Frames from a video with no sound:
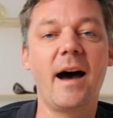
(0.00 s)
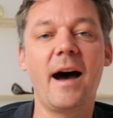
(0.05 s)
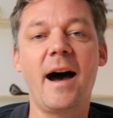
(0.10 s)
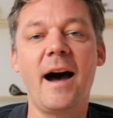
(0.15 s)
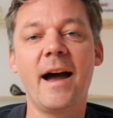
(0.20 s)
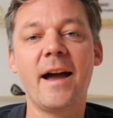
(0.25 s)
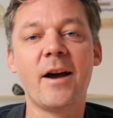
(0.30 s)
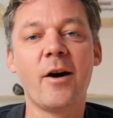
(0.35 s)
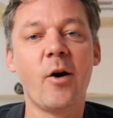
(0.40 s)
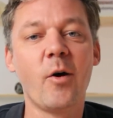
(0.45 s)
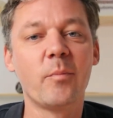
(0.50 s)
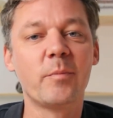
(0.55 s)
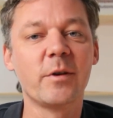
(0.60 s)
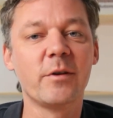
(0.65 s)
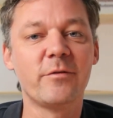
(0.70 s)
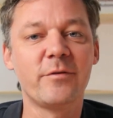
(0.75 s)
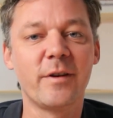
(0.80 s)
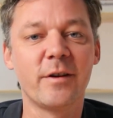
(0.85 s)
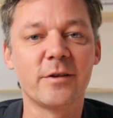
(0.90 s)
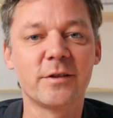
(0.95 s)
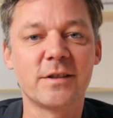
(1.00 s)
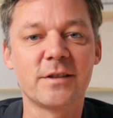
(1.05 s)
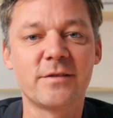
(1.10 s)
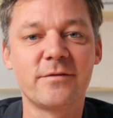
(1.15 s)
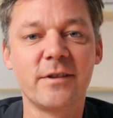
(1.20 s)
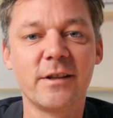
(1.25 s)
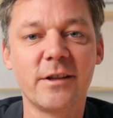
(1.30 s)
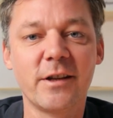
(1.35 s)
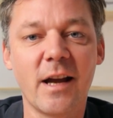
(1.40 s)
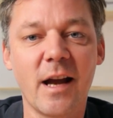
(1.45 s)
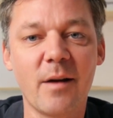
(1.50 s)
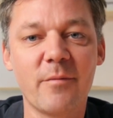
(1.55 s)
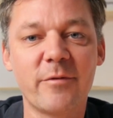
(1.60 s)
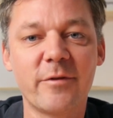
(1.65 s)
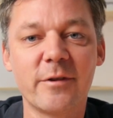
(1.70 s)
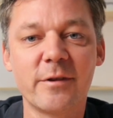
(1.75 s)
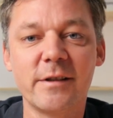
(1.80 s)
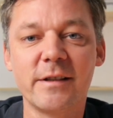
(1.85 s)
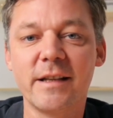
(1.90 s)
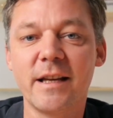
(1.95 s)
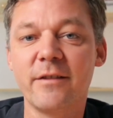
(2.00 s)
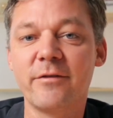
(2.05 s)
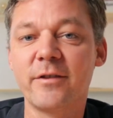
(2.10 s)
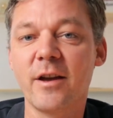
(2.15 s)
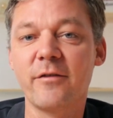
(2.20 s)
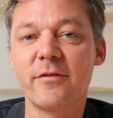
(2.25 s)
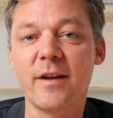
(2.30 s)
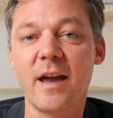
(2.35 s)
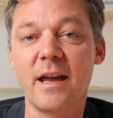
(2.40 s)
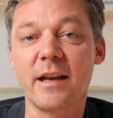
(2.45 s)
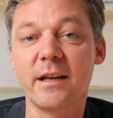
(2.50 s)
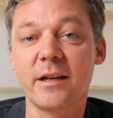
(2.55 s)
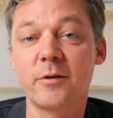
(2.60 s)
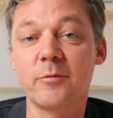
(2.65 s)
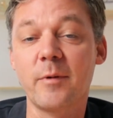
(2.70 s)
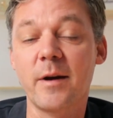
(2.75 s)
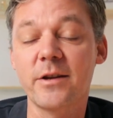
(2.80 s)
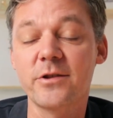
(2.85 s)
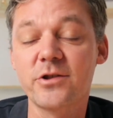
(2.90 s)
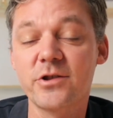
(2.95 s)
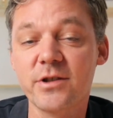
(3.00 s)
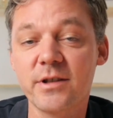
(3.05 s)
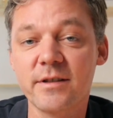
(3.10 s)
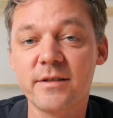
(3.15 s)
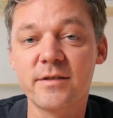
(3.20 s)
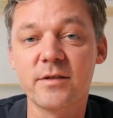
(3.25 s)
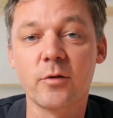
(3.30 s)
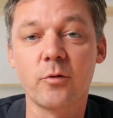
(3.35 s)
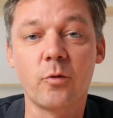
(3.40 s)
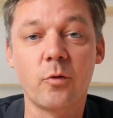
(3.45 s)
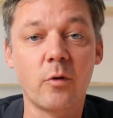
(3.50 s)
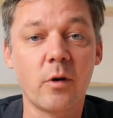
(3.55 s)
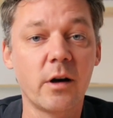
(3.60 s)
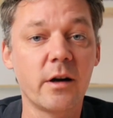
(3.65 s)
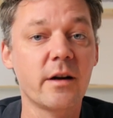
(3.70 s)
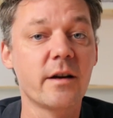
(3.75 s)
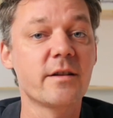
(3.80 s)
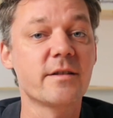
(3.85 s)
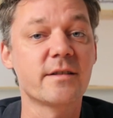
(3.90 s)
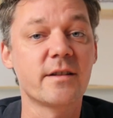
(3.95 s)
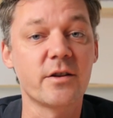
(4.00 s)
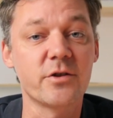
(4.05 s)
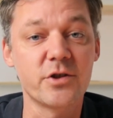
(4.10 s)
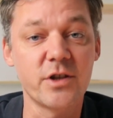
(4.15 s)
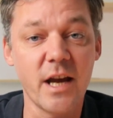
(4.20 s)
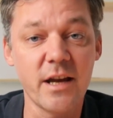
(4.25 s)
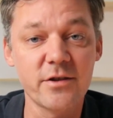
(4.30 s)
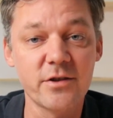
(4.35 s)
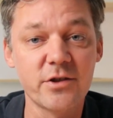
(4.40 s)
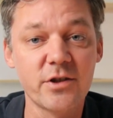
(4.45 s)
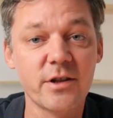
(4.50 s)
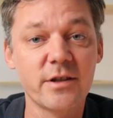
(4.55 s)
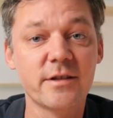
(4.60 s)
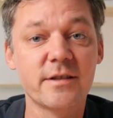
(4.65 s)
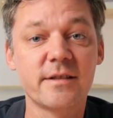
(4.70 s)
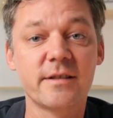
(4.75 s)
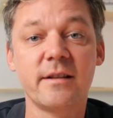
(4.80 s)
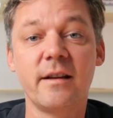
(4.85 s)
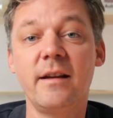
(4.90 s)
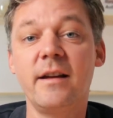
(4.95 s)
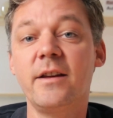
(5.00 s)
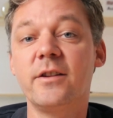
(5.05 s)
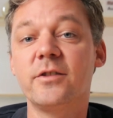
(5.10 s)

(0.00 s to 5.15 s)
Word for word: I hope you found this video helpful. If you have any questions or suggestions,